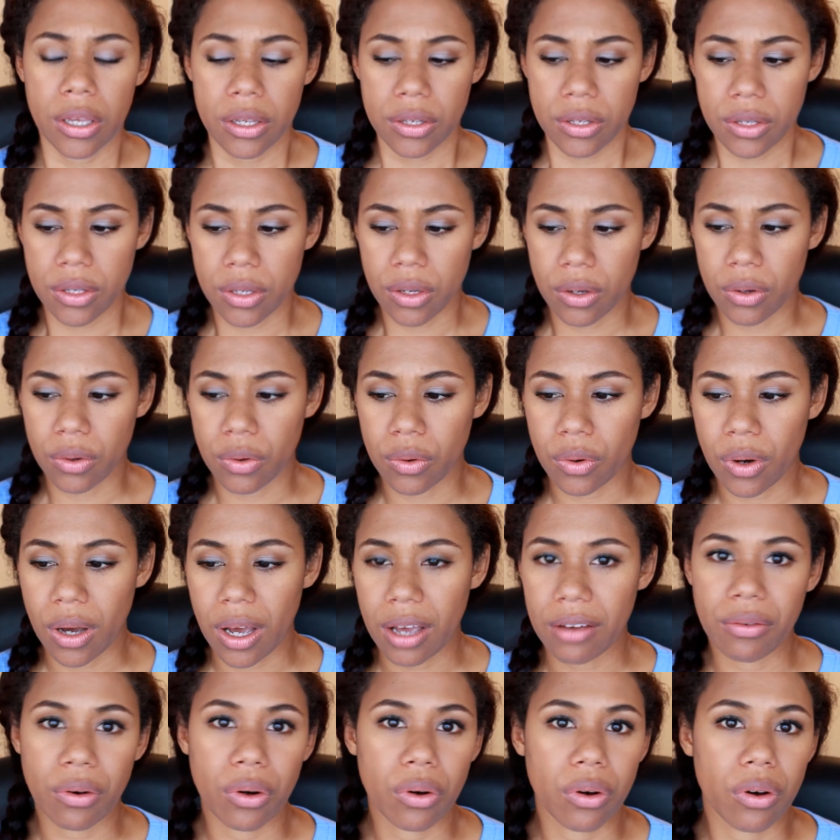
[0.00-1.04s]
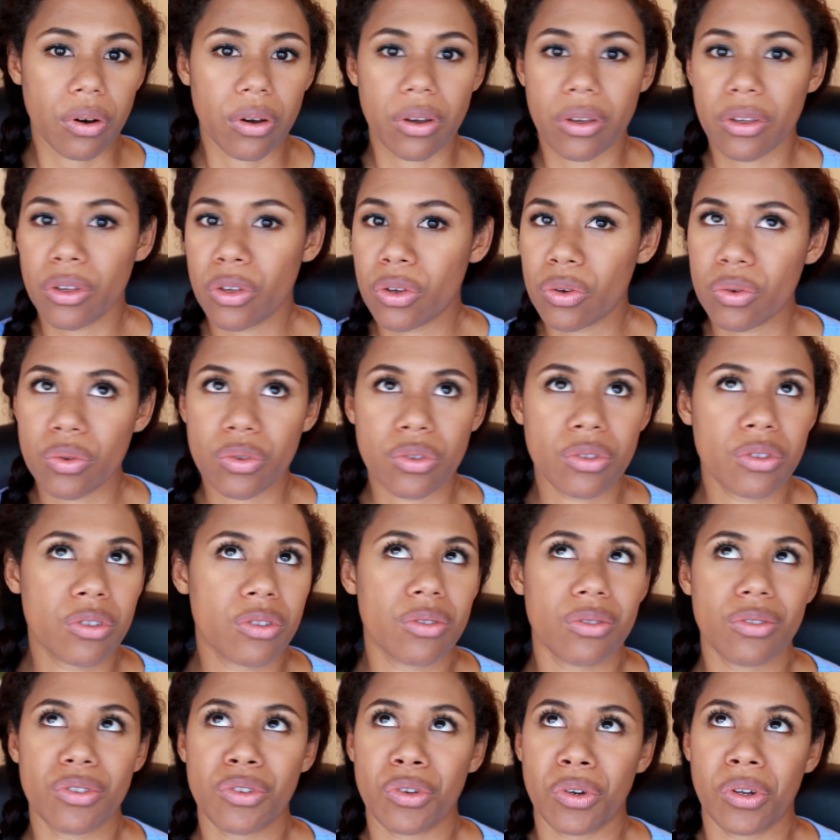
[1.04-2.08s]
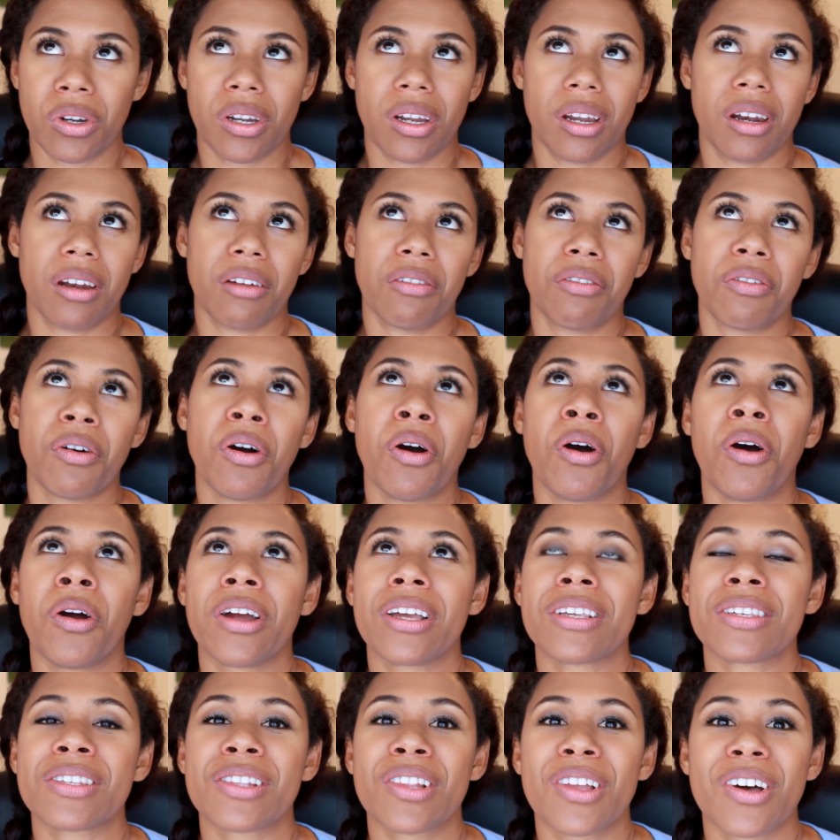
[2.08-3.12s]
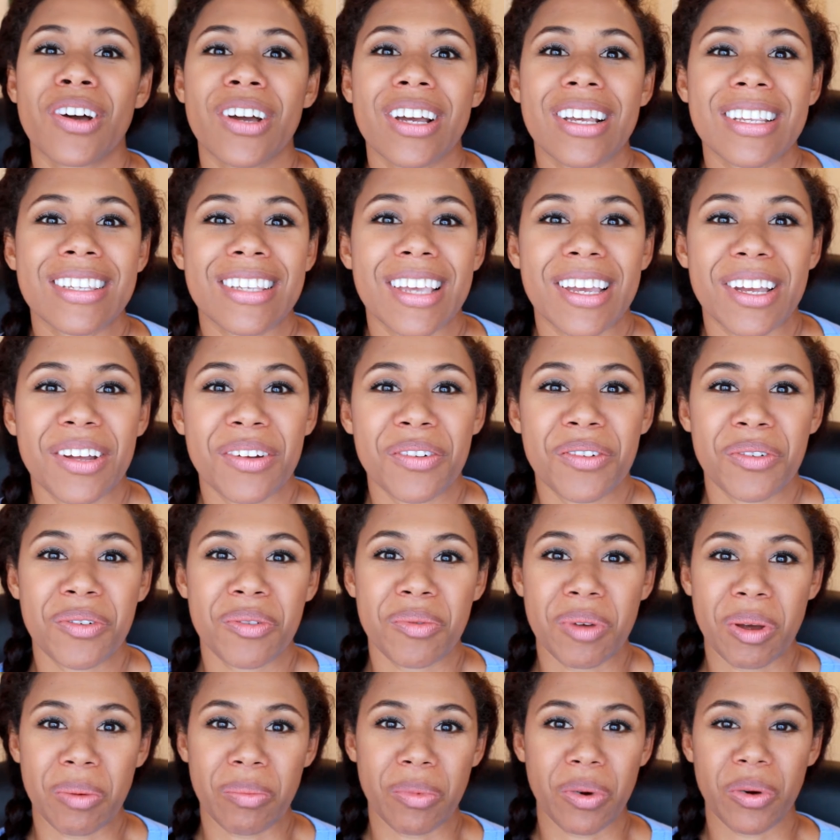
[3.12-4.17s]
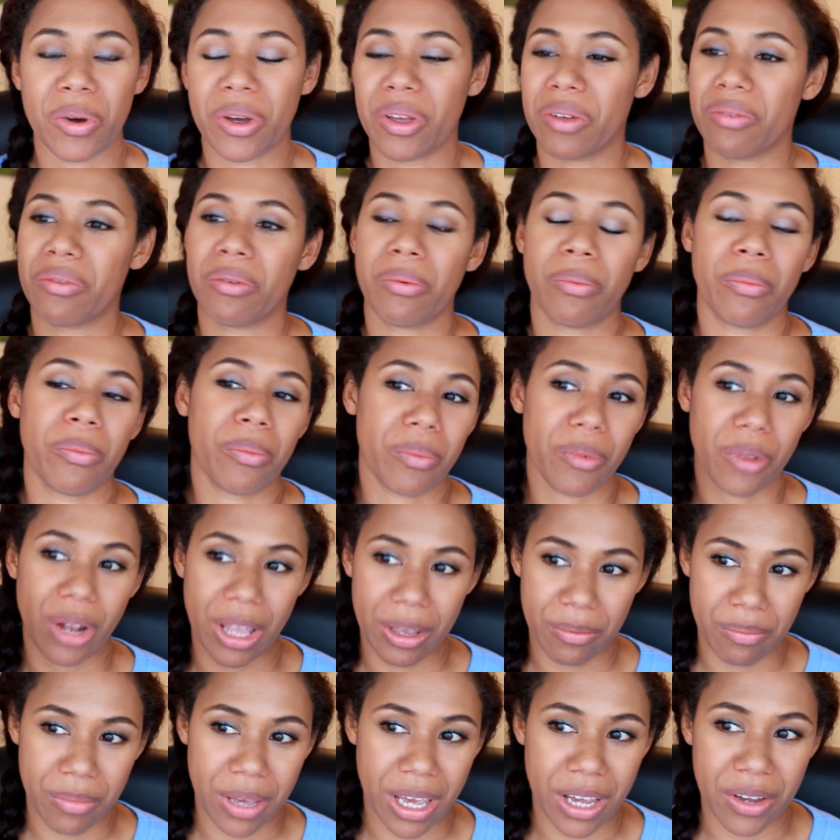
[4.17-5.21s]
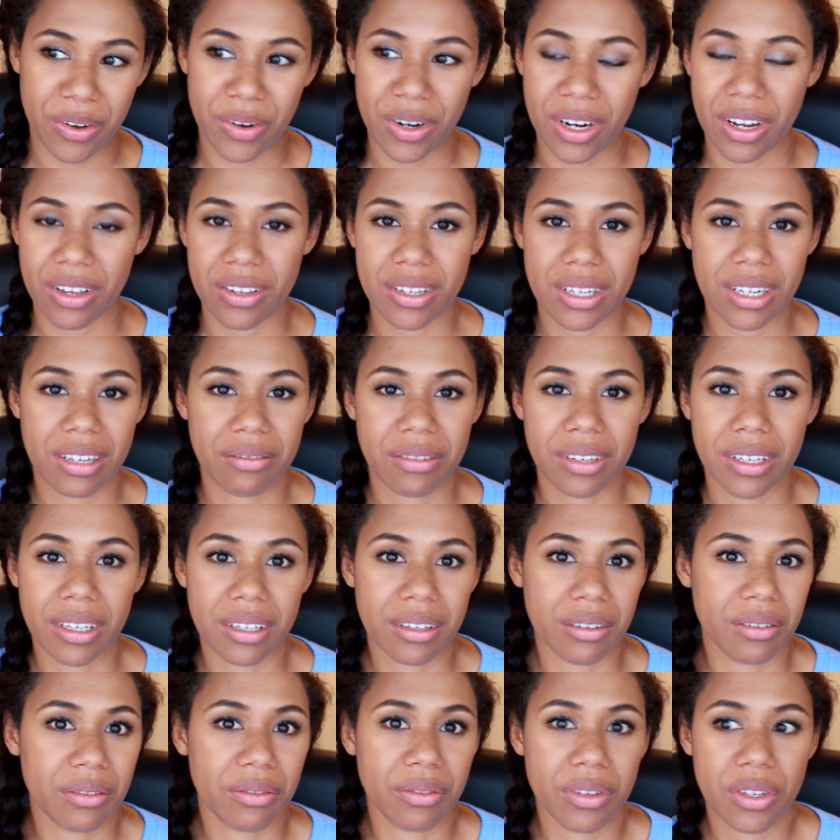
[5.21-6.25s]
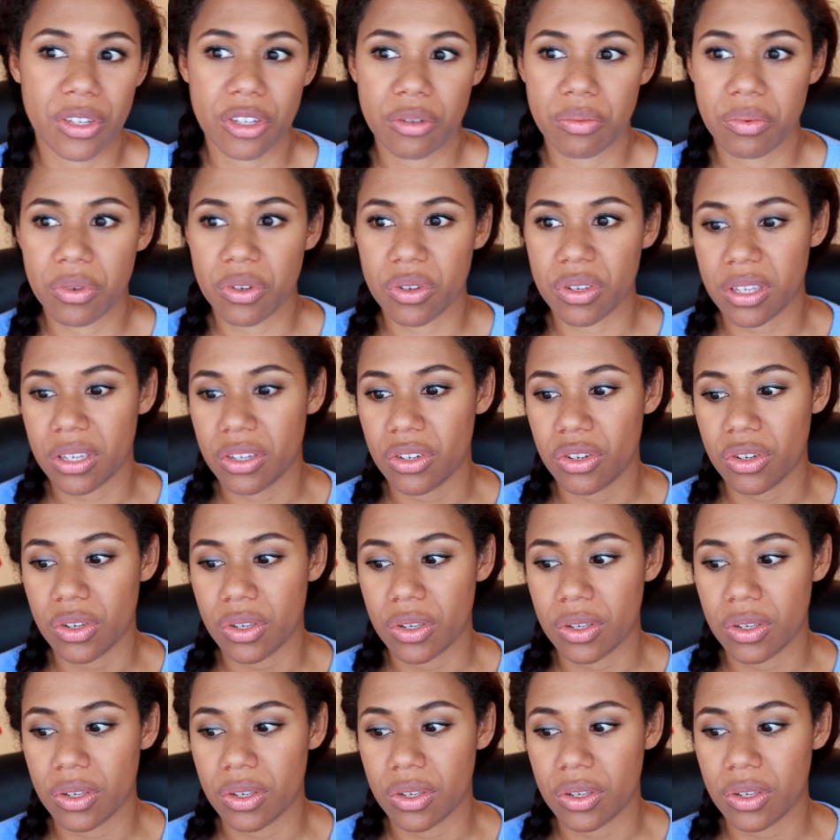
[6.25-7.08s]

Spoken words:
So I've used Jordana for as long as I can remember, even like back when I was living in Fiji, because they